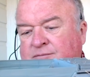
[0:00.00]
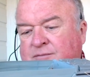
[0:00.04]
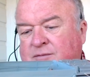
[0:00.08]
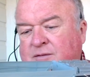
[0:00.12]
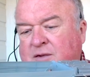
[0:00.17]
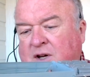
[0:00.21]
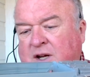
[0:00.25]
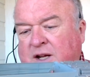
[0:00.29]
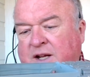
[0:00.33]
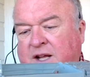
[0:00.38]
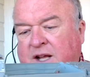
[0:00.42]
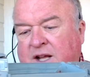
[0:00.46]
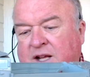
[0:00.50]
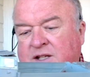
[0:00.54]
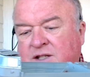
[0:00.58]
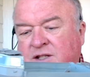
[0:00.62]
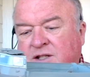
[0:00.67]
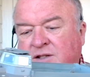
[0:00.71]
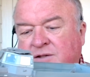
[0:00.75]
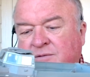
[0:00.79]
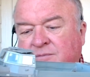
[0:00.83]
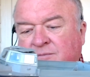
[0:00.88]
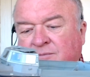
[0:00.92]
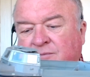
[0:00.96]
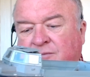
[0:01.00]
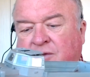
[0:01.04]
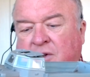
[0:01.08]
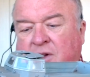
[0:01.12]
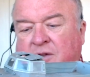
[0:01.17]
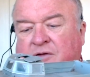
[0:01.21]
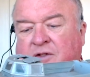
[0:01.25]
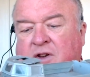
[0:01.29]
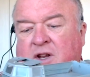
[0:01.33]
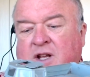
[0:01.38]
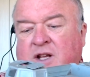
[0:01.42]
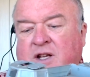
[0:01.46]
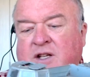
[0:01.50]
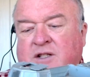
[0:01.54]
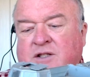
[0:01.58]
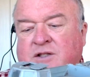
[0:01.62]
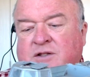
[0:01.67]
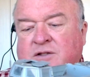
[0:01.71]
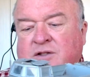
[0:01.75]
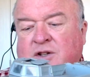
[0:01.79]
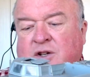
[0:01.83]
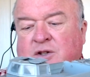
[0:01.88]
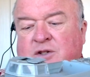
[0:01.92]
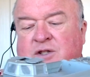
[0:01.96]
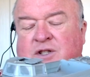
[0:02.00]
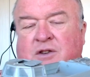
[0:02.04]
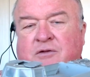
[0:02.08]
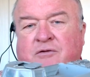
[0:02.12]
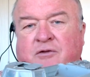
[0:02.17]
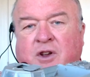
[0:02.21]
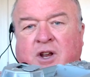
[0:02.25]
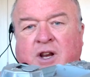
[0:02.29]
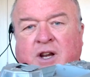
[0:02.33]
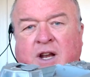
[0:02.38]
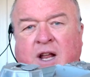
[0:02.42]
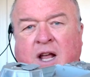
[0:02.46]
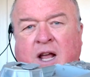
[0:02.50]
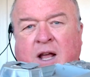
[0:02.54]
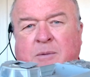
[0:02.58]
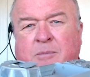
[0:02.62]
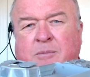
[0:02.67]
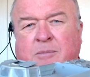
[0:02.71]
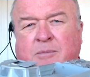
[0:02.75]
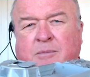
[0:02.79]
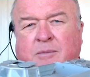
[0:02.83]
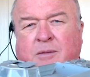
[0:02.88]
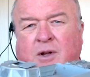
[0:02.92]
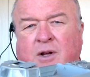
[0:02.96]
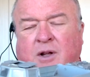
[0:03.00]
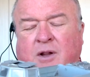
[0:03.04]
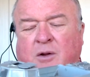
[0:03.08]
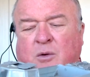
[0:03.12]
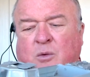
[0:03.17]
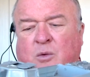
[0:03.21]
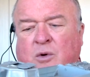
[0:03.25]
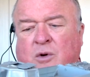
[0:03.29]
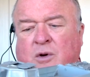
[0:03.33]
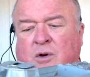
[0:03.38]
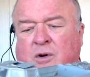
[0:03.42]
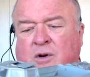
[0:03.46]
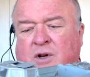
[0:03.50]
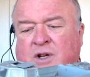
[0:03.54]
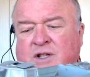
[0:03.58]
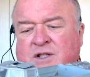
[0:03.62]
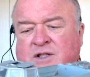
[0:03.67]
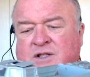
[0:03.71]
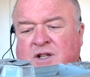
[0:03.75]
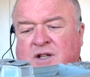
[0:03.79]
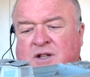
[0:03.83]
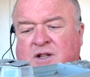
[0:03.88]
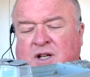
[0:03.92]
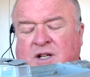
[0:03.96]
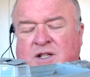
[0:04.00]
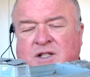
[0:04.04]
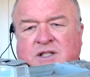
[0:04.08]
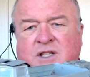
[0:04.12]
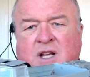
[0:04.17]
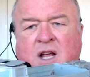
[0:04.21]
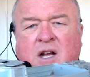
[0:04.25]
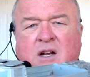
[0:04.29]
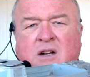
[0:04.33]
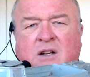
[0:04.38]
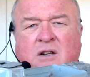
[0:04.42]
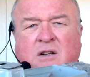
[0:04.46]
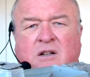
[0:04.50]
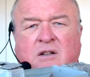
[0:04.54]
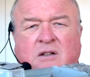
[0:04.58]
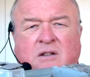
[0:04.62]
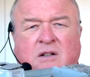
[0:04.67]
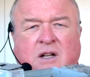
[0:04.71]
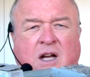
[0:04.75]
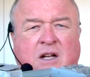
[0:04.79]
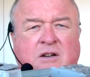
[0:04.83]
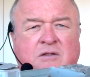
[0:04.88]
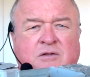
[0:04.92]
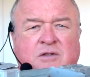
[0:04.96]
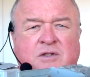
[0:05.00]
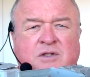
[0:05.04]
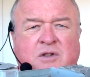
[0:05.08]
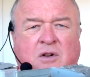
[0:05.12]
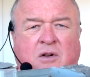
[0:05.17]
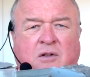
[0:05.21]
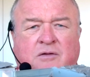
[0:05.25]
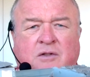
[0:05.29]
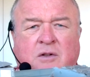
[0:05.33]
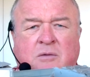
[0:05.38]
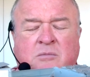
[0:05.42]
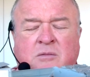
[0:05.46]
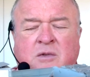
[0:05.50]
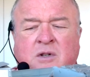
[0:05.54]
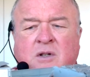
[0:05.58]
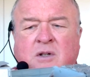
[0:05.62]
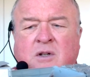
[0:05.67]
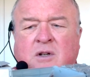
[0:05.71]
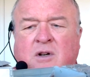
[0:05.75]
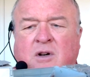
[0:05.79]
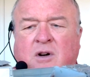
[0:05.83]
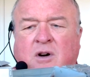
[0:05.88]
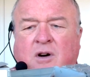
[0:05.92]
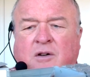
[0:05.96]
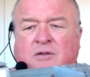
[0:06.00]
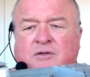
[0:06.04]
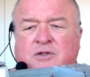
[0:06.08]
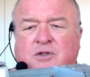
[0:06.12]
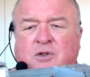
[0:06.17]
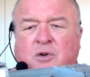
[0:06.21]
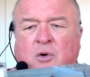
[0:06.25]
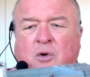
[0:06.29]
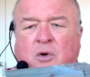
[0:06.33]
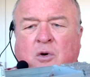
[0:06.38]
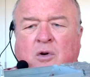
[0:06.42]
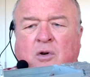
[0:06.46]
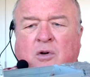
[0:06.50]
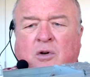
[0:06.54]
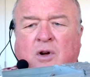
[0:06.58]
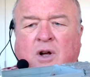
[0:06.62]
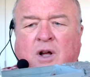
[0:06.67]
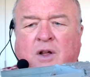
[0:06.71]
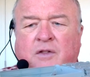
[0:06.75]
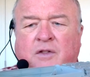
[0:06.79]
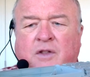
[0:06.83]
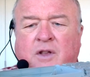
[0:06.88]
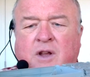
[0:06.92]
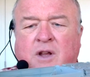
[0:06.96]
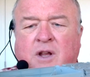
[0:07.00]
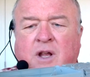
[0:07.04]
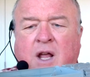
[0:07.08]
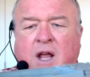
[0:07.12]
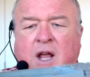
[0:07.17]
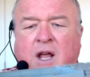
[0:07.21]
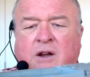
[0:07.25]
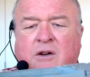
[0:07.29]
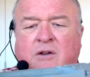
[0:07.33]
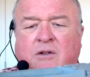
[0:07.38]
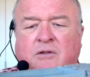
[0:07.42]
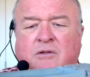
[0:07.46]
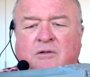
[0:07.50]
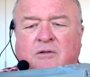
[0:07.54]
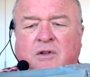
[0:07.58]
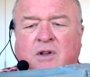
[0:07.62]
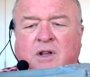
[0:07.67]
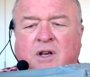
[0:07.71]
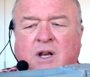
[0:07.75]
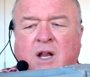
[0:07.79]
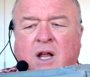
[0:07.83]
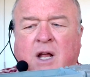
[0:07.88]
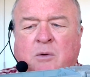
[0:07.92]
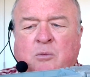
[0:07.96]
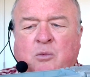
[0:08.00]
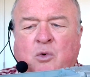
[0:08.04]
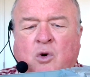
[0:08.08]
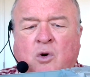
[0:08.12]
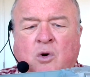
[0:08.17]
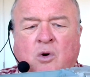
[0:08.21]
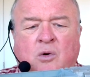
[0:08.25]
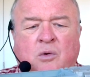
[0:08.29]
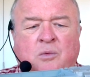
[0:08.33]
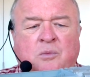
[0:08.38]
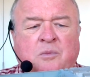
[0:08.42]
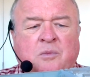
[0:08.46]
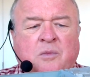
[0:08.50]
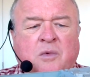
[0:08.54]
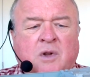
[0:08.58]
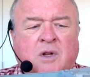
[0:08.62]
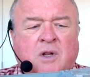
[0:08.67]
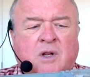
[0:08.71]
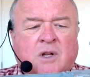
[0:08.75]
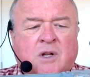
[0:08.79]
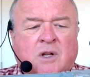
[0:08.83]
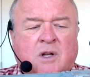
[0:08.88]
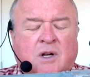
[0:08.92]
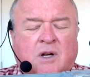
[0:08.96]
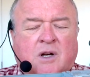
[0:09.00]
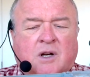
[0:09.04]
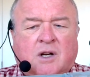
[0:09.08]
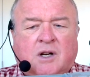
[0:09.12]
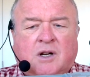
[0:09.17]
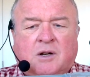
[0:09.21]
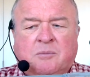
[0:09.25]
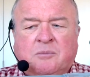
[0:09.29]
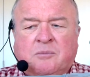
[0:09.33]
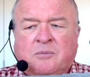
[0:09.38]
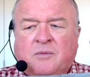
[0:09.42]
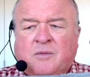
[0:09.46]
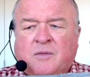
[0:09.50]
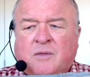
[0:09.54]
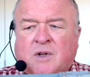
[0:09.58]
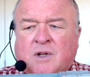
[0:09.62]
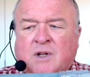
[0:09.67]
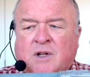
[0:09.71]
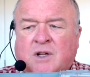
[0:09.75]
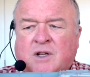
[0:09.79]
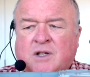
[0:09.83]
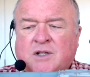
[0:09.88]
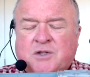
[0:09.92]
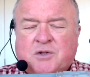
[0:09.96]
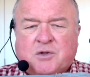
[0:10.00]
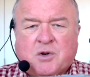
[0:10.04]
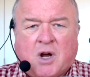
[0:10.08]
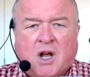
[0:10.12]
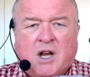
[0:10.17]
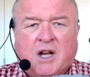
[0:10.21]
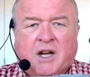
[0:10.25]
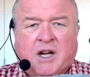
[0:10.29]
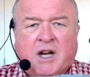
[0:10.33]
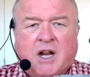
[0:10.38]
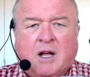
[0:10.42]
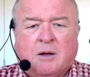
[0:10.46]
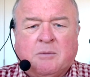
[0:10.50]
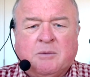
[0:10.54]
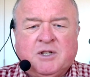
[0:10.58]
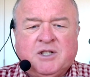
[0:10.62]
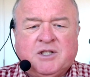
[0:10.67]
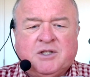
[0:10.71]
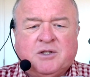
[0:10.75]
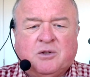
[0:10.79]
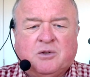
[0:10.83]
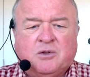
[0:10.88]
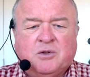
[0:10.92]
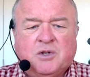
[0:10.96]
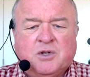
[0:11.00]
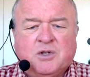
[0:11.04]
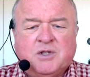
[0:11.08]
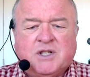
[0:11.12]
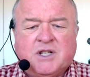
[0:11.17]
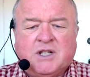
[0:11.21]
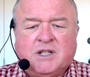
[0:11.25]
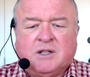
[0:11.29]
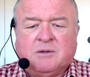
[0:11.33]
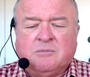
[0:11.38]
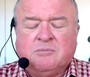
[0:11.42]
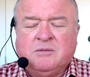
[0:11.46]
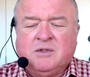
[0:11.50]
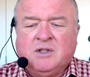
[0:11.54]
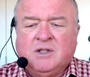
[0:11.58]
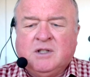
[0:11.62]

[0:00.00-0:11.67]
I guess 50s used in Vietnam. Uh, the word is that they sunk uh, hundreds of them offshore at the end of the Vietnam War. Um, Australian Army still using them.